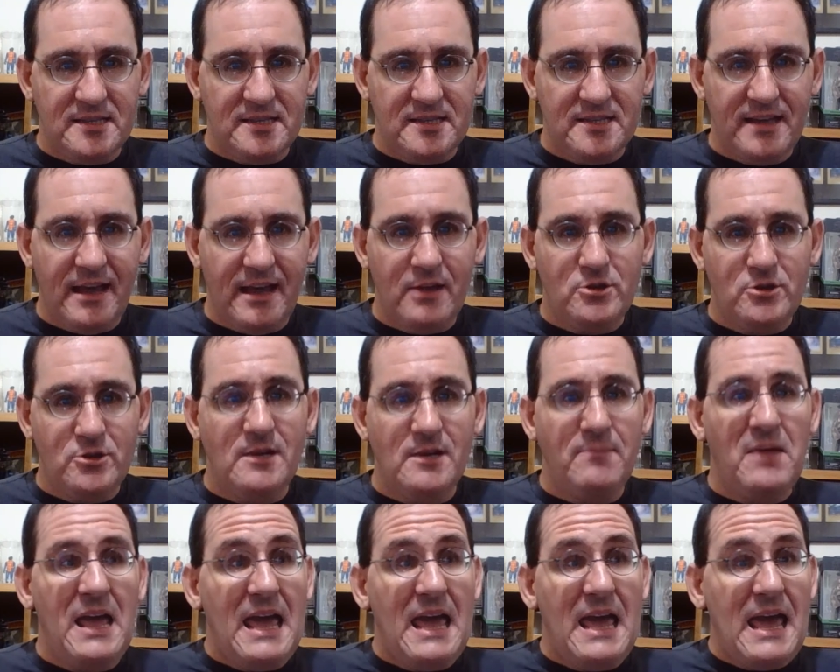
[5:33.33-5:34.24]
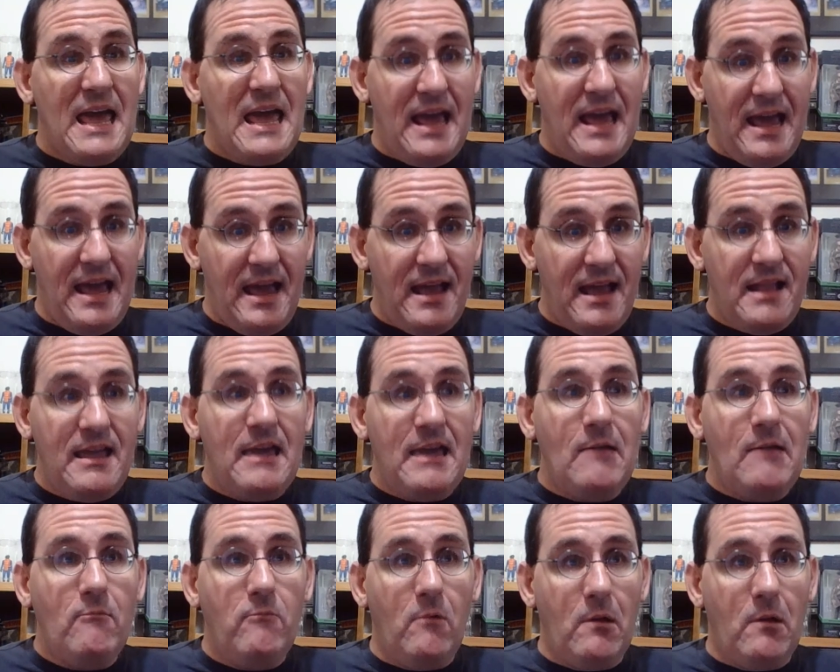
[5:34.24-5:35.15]
scout ship, and he
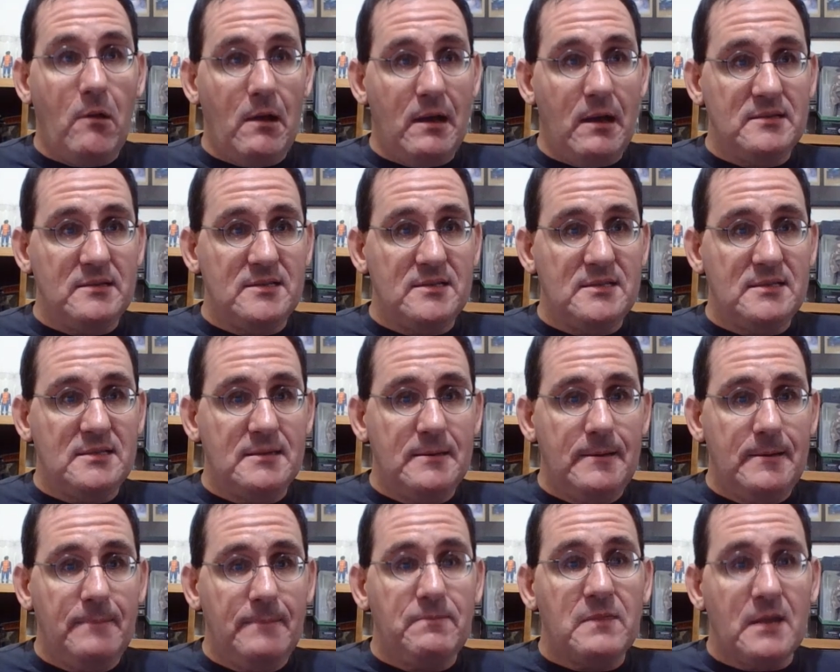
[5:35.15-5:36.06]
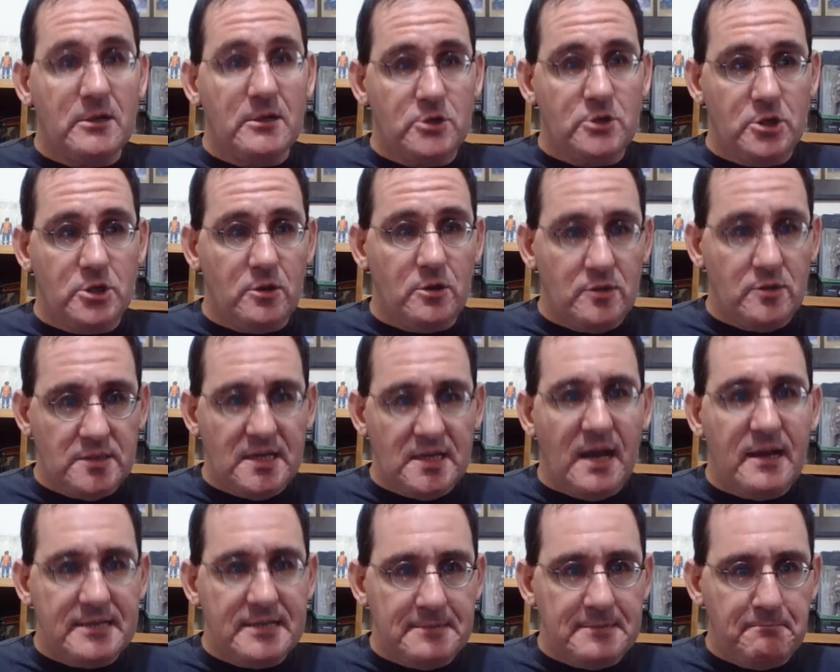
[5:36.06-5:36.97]
wants General
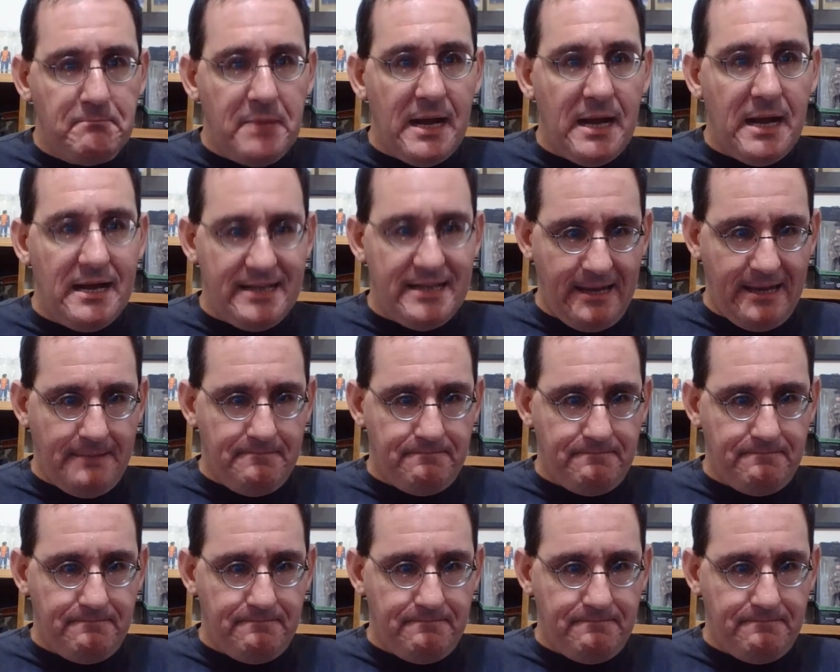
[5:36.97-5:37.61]
Zod's body.